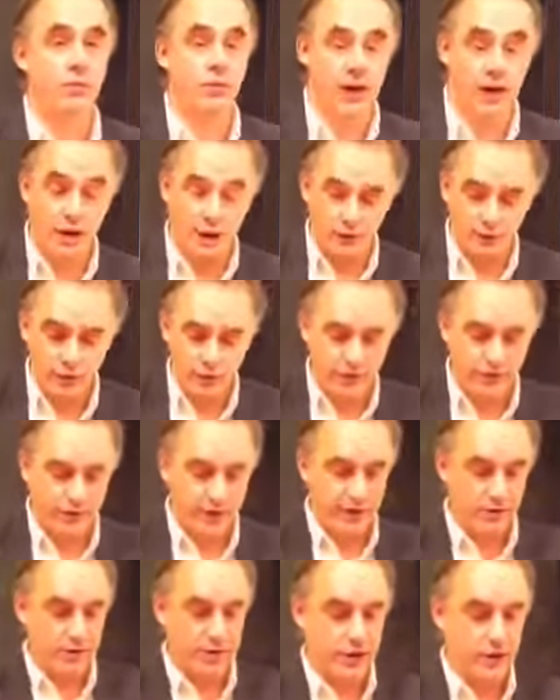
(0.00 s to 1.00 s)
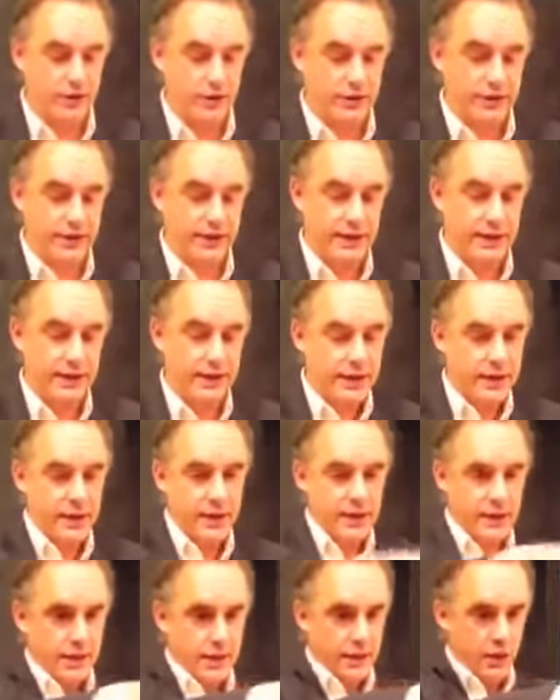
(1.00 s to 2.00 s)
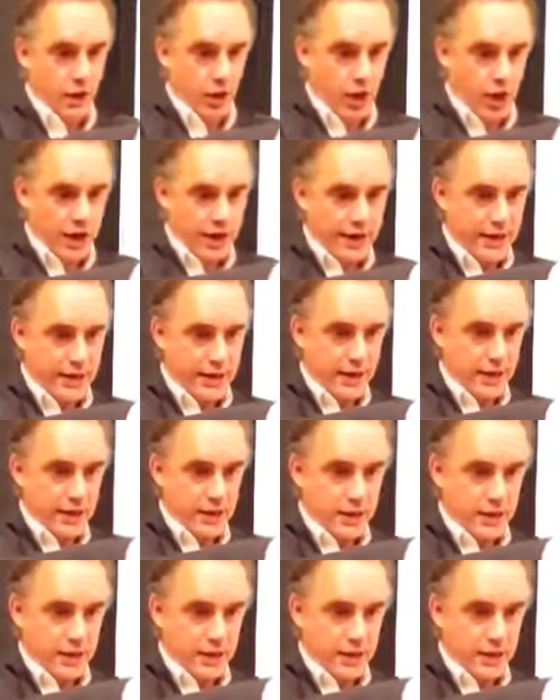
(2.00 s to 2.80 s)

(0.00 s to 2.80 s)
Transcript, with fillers: Well, we found out that God